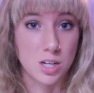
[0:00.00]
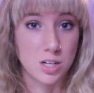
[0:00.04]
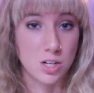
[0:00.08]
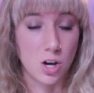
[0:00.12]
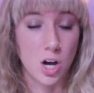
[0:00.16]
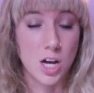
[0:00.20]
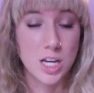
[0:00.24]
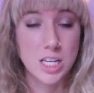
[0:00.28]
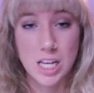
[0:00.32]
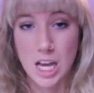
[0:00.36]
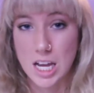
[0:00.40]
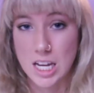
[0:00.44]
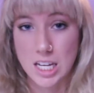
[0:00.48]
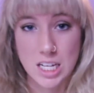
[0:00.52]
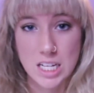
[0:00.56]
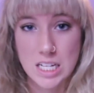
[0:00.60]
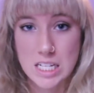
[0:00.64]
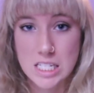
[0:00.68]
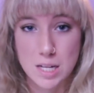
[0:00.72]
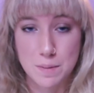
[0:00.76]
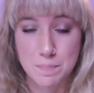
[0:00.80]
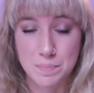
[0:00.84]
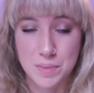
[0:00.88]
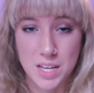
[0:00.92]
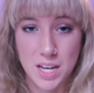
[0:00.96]
and not yanking
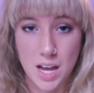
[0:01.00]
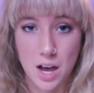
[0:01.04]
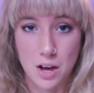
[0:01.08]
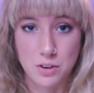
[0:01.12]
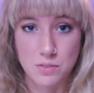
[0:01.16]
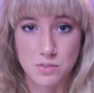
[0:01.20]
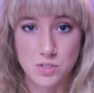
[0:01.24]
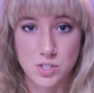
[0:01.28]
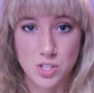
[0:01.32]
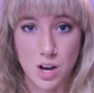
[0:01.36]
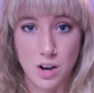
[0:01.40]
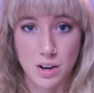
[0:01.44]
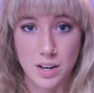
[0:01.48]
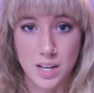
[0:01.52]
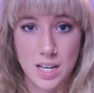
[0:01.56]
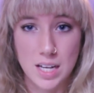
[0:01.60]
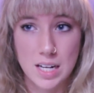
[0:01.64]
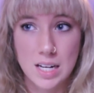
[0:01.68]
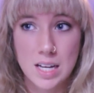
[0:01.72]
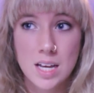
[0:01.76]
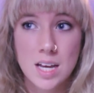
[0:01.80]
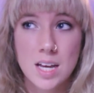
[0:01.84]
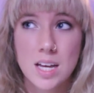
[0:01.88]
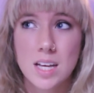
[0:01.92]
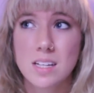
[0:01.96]
something out of
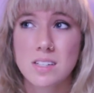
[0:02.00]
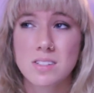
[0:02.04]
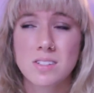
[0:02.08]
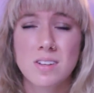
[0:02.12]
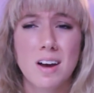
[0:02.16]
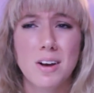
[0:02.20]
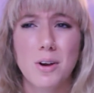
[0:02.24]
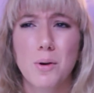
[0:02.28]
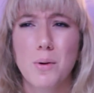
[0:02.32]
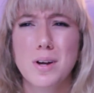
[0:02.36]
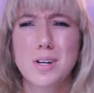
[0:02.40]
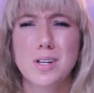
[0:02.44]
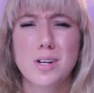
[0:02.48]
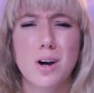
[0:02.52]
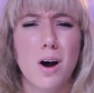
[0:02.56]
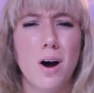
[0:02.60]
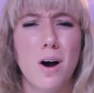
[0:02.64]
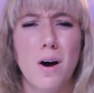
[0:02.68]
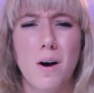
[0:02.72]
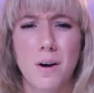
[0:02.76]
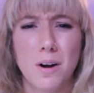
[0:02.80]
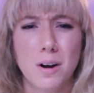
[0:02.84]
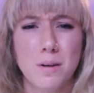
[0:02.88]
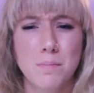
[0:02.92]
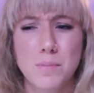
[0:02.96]
socket, is not going to
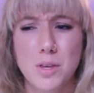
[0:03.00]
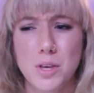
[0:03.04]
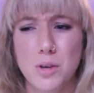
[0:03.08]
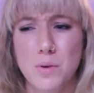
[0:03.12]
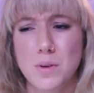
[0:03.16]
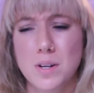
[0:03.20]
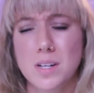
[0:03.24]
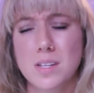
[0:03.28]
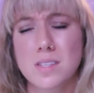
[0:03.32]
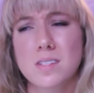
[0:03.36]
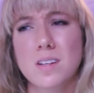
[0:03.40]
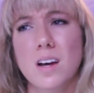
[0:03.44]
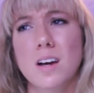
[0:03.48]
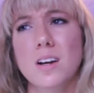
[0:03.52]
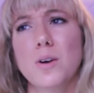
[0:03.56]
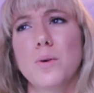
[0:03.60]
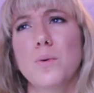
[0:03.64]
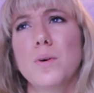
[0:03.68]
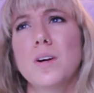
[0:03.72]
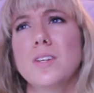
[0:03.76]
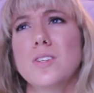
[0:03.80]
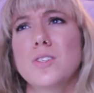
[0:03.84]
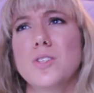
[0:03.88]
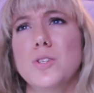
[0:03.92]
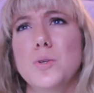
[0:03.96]
harm you, and it's not
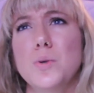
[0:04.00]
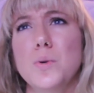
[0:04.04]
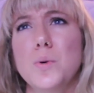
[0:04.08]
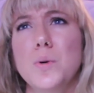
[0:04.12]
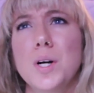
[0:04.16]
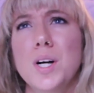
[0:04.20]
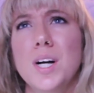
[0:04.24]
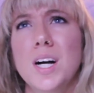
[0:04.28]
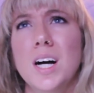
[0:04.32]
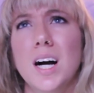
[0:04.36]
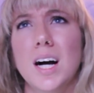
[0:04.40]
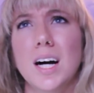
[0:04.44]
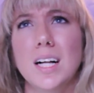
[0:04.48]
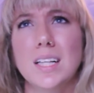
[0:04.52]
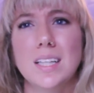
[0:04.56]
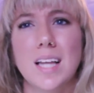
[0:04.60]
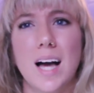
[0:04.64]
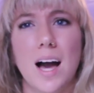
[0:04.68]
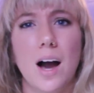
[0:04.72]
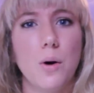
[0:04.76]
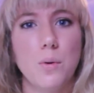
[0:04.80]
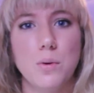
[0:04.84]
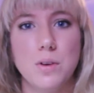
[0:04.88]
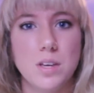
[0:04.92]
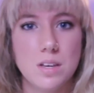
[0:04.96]
going to
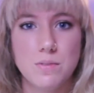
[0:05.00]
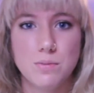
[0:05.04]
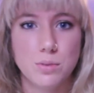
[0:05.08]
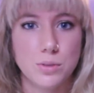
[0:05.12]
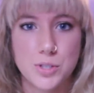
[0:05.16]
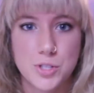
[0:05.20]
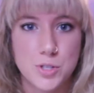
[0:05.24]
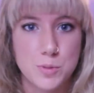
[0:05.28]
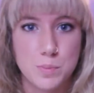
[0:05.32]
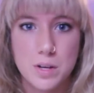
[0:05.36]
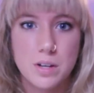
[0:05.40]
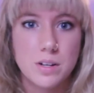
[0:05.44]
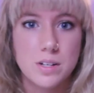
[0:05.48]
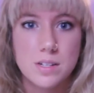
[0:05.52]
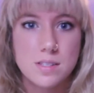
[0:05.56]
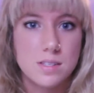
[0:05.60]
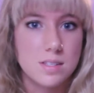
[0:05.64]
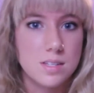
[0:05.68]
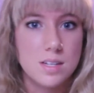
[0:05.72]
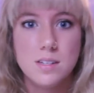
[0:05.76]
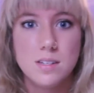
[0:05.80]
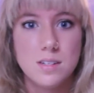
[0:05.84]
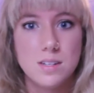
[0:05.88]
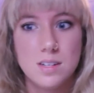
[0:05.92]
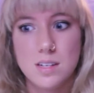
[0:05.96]
allow evil spirits
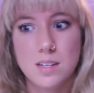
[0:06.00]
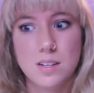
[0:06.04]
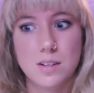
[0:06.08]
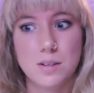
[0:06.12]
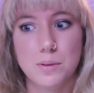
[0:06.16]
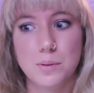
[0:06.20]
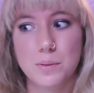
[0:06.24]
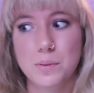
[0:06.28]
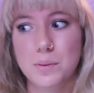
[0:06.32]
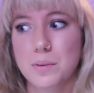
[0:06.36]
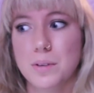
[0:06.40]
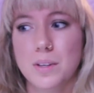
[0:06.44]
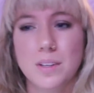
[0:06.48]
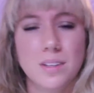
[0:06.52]
into you.